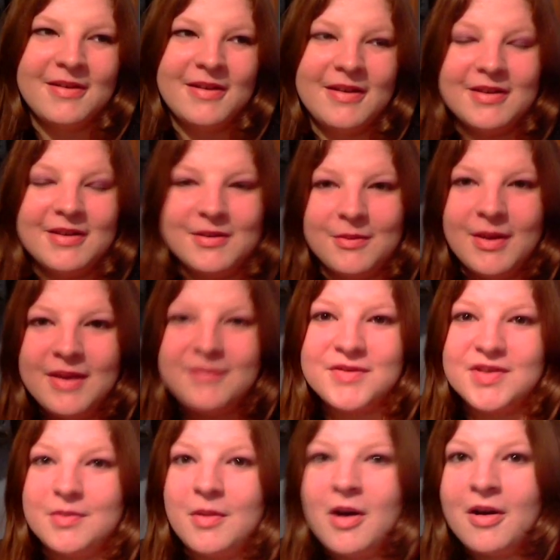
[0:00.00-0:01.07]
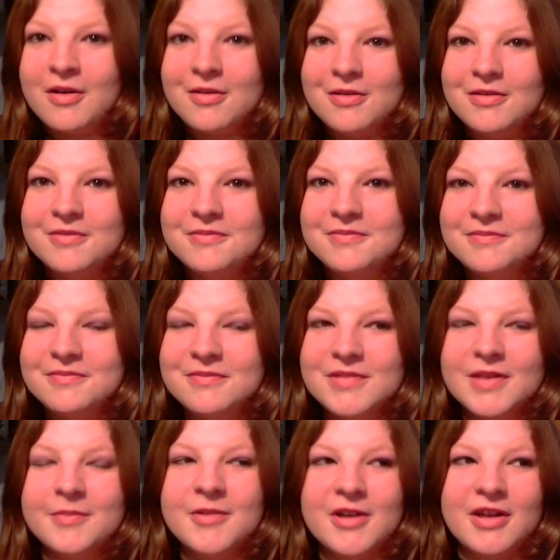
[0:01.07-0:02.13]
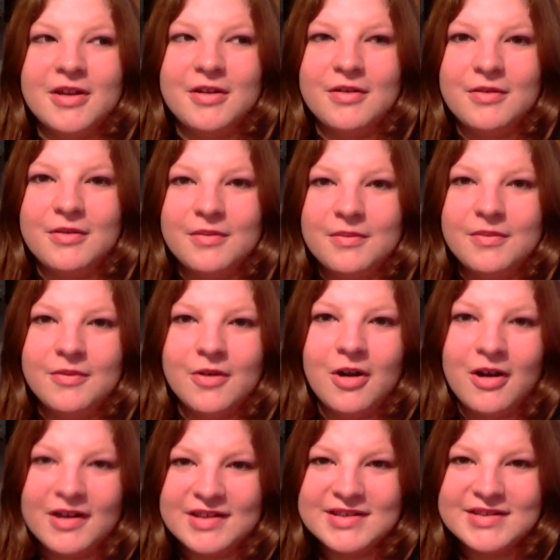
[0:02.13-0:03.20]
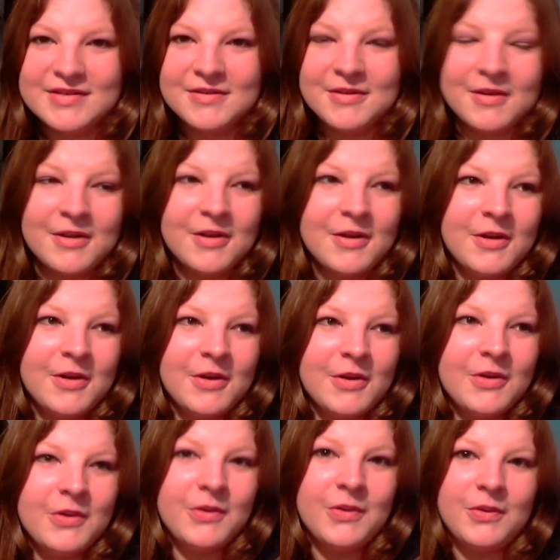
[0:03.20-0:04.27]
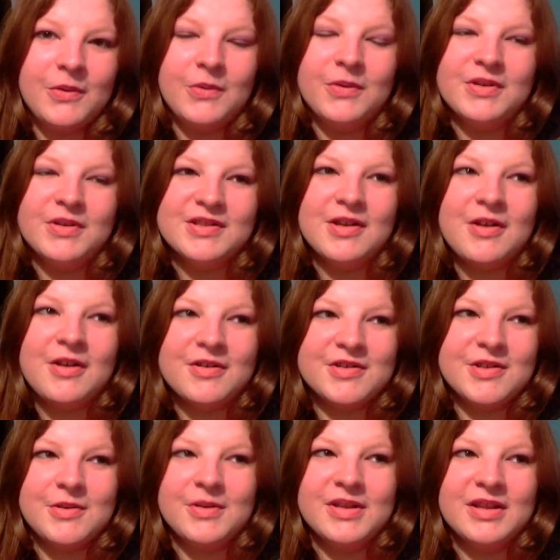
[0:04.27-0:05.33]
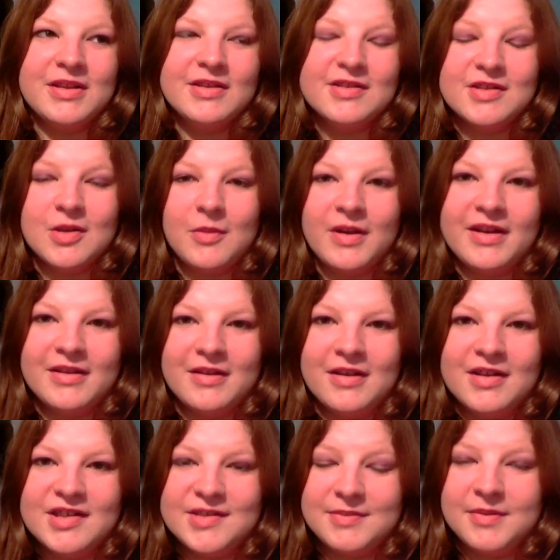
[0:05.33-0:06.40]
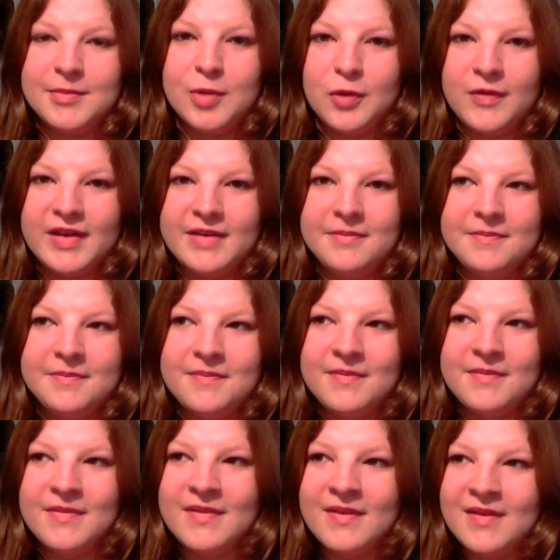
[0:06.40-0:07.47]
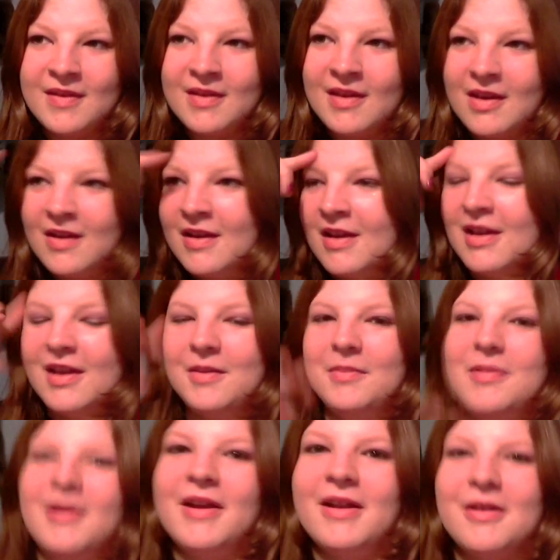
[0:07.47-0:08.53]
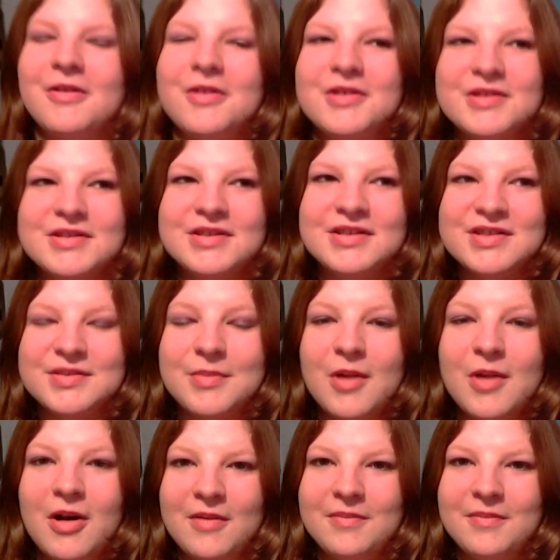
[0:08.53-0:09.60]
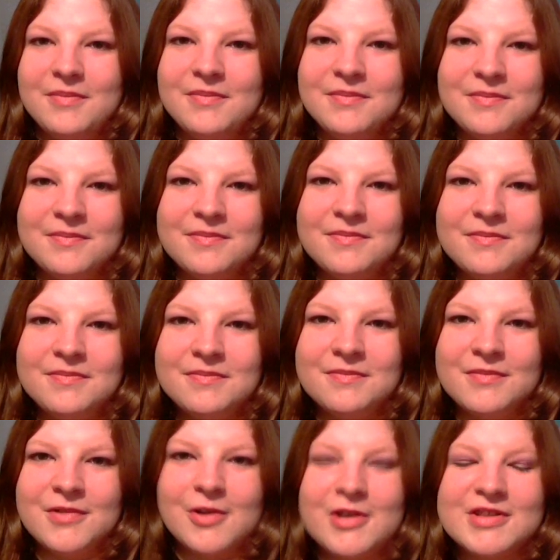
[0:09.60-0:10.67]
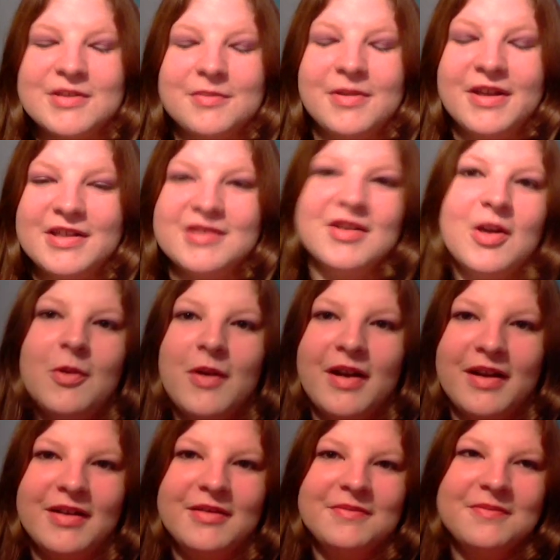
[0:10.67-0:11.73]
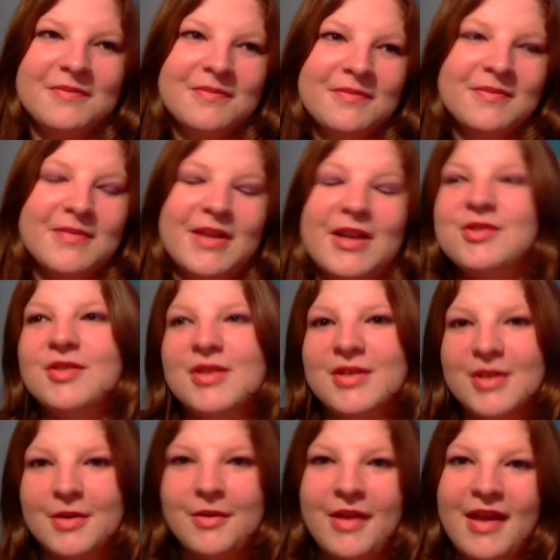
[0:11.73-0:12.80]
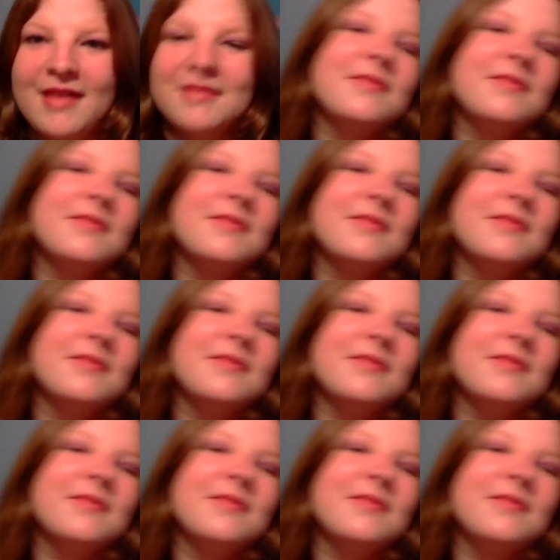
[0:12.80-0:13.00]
And his wife is a model, Liberty Ross, who was also in Snow White and the Huntsman movie and played Kristen's mom. Kristen played Snow White, in case you didn't know that.